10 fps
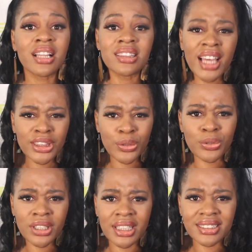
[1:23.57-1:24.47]
Let the
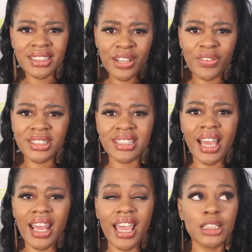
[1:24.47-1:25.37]
rookies give us
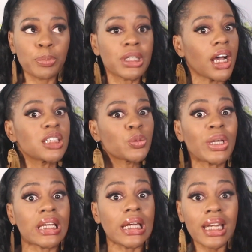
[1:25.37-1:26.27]
that edge because
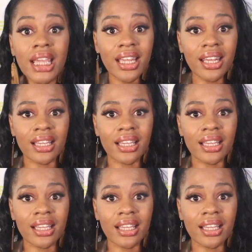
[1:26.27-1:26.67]
we need